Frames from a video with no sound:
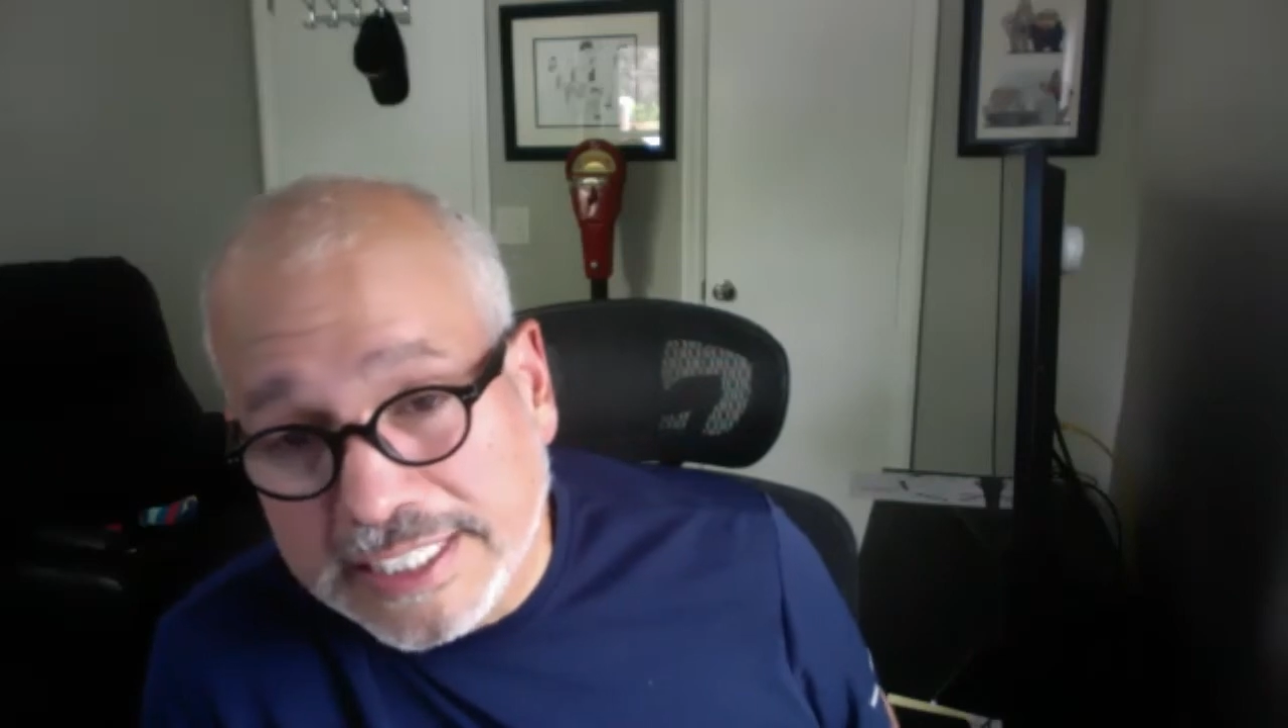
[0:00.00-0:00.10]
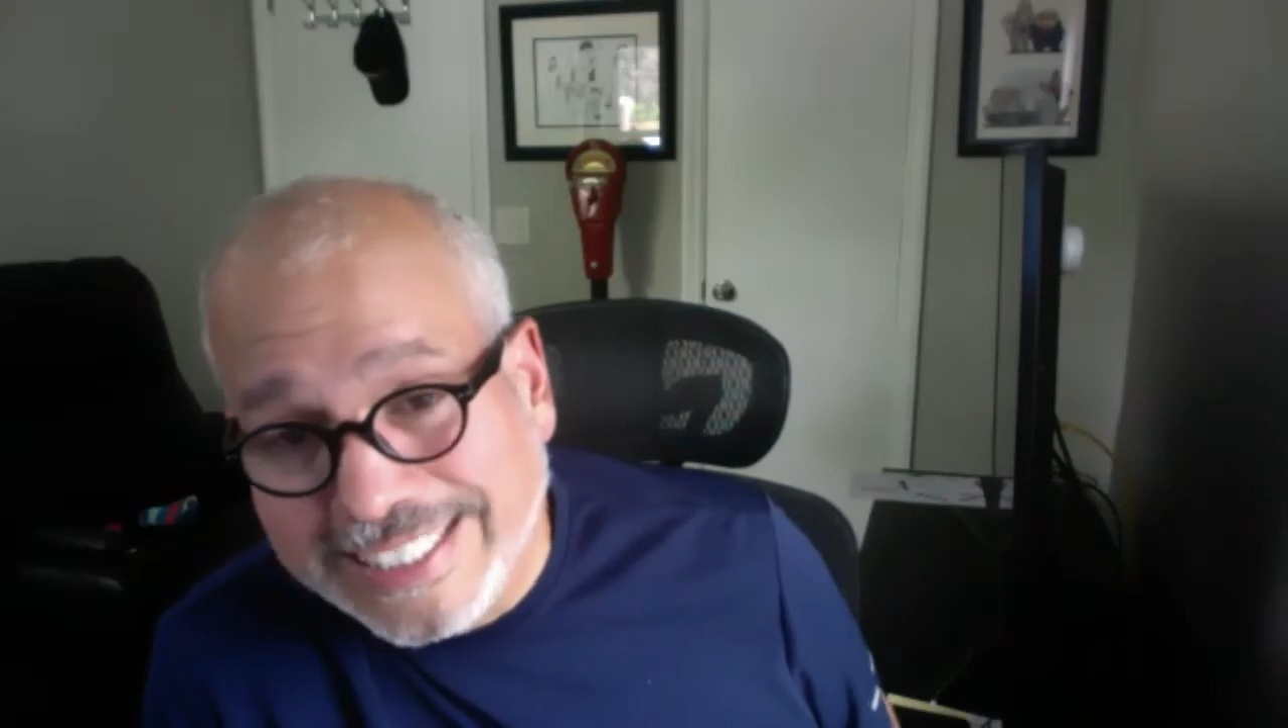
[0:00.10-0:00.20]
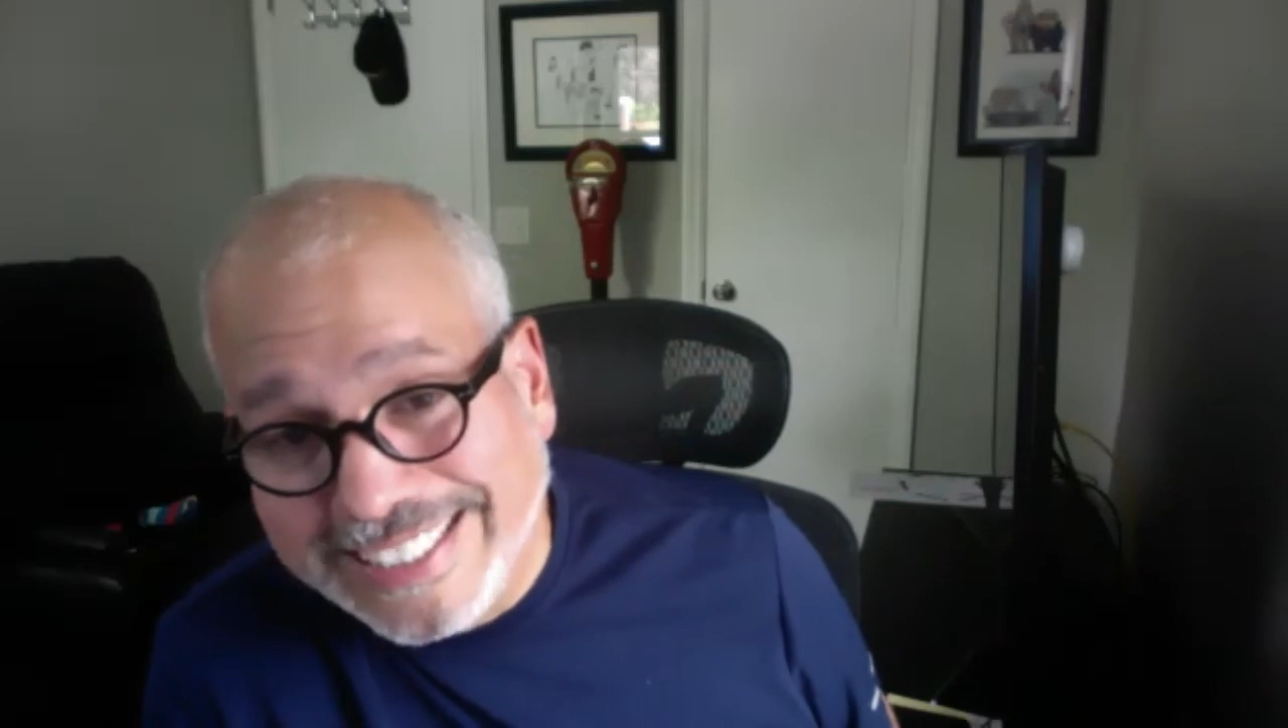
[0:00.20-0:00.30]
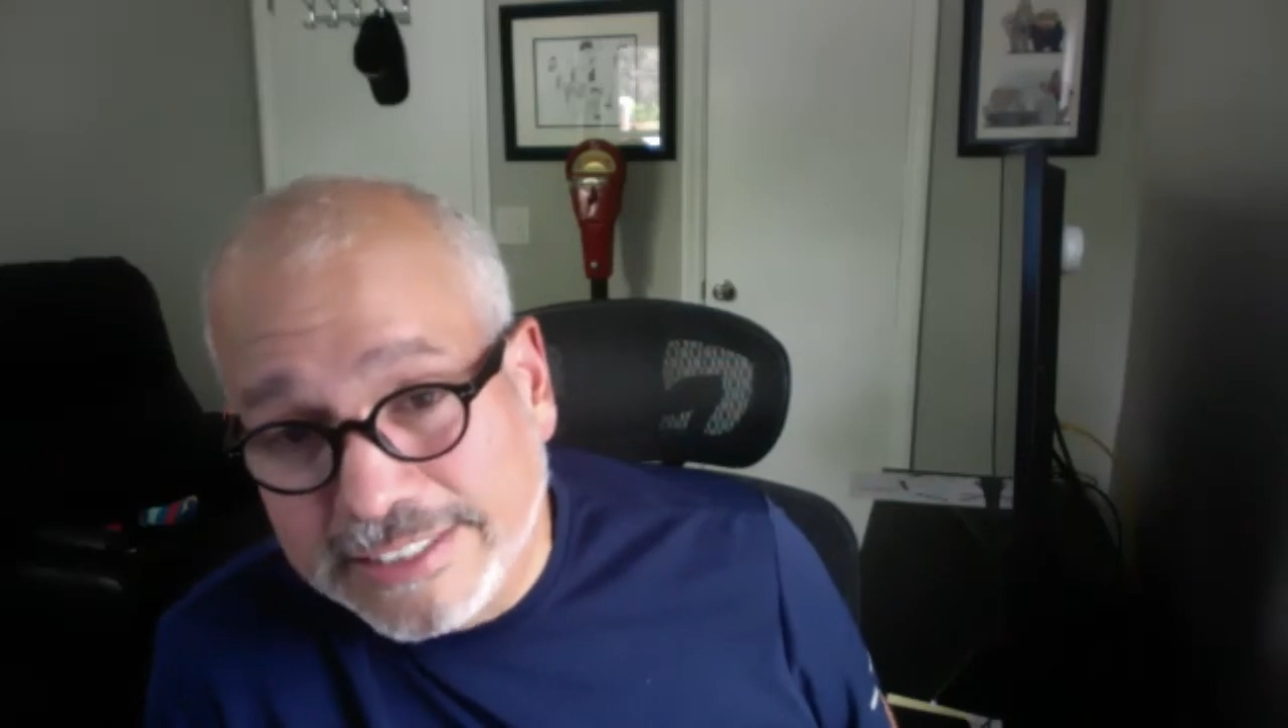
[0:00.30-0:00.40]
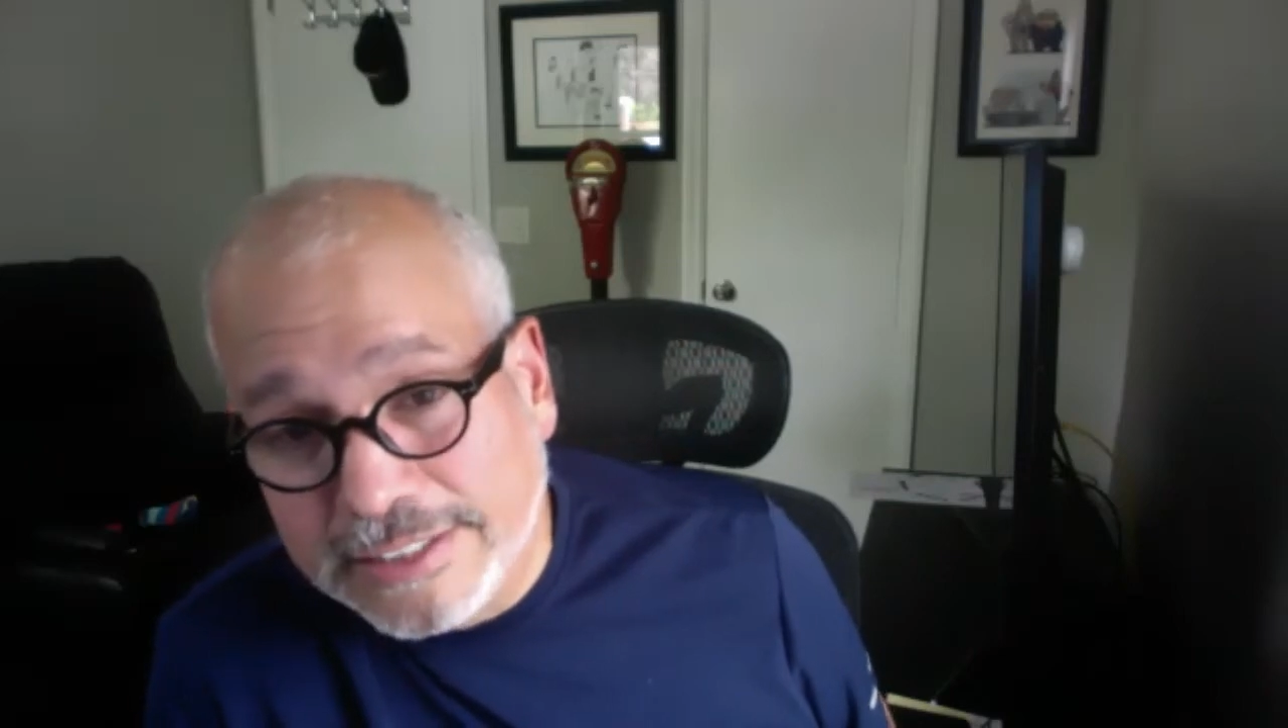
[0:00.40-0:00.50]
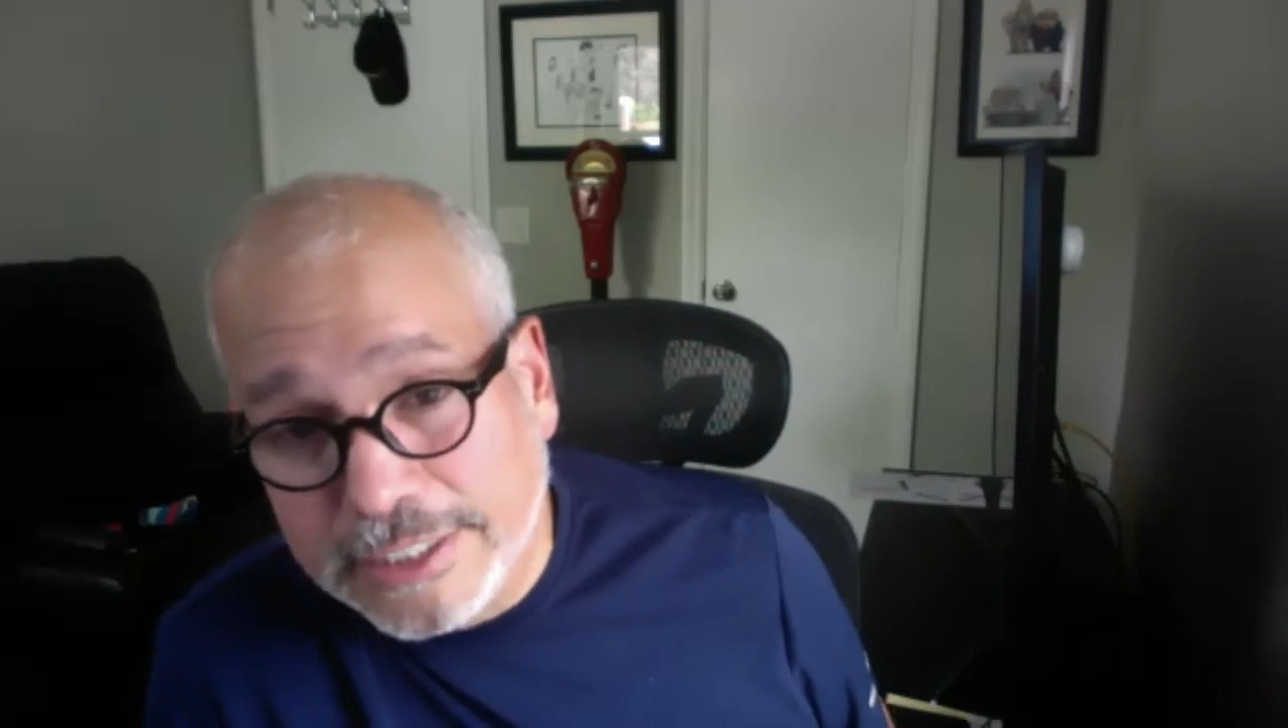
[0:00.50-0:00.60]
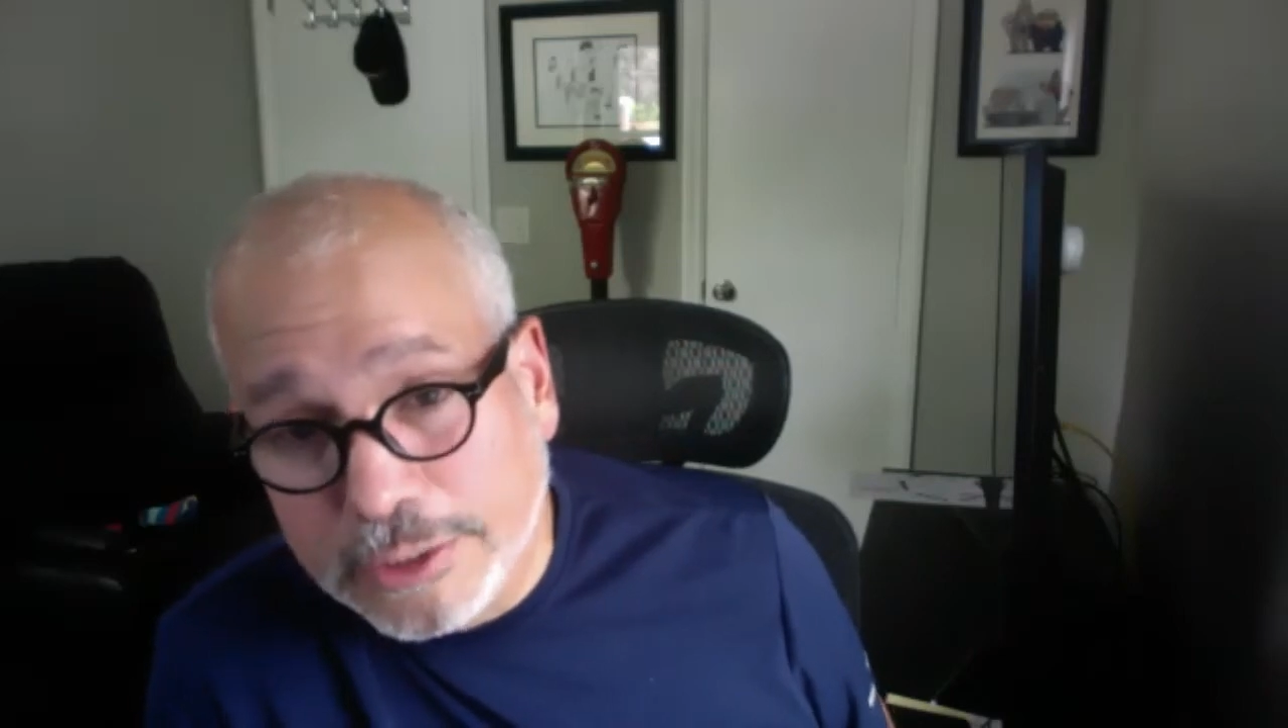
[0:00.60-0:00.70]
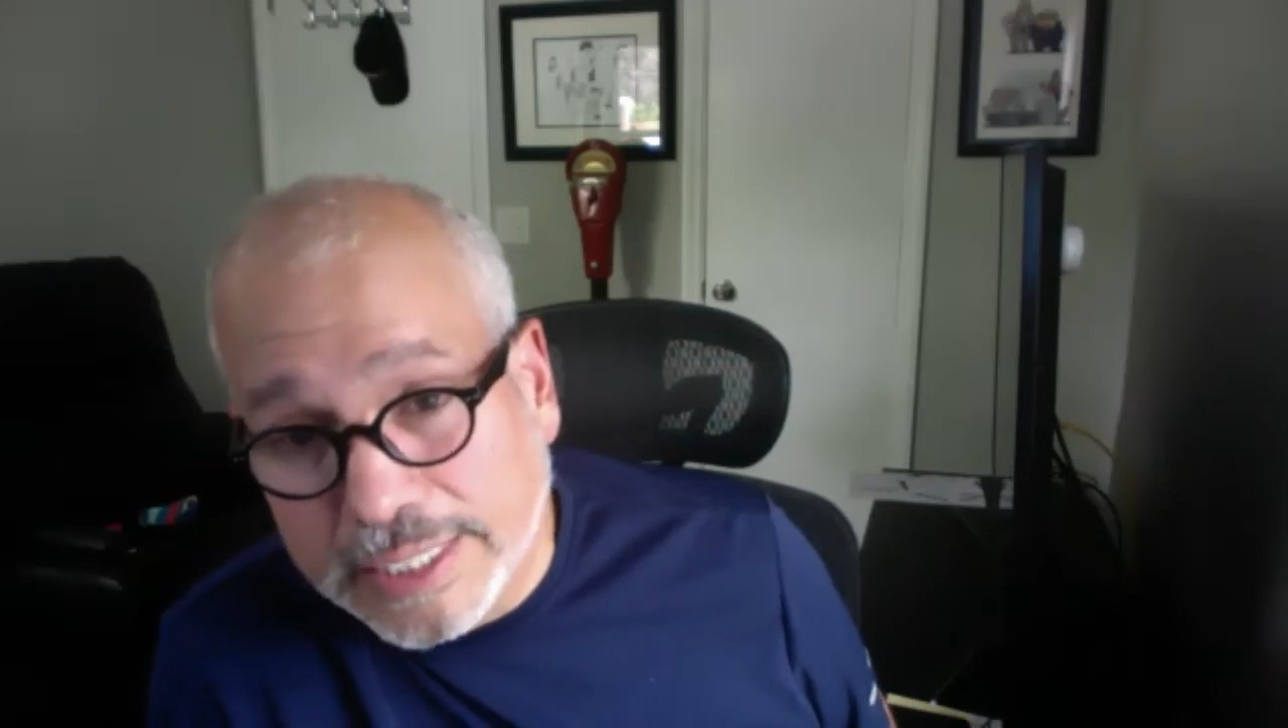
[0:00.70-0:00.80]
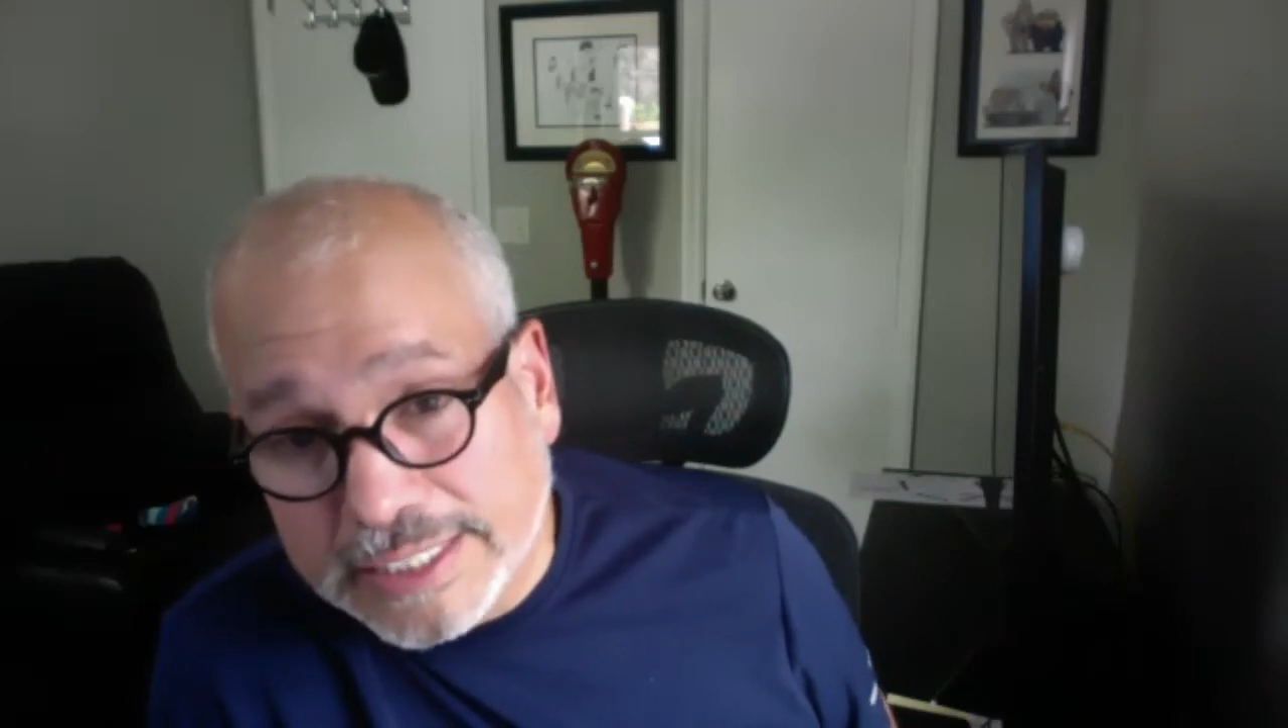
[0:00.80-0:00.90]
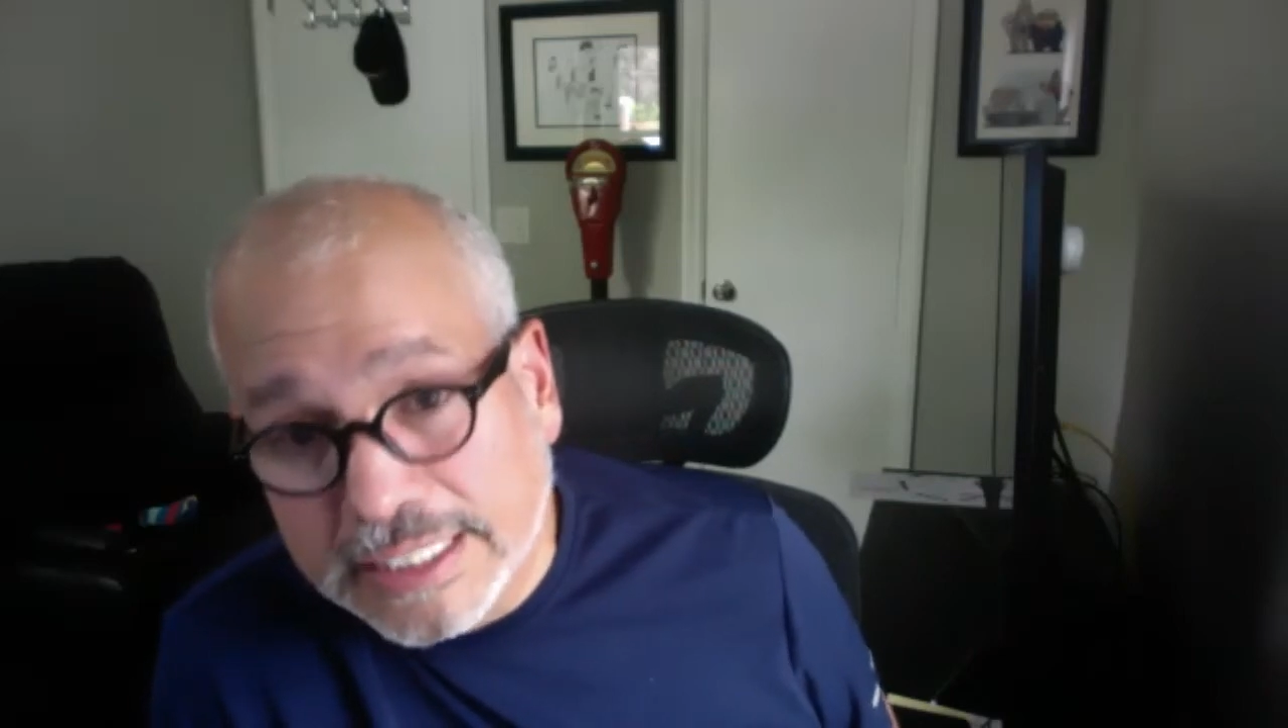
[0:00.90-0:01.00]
in the US.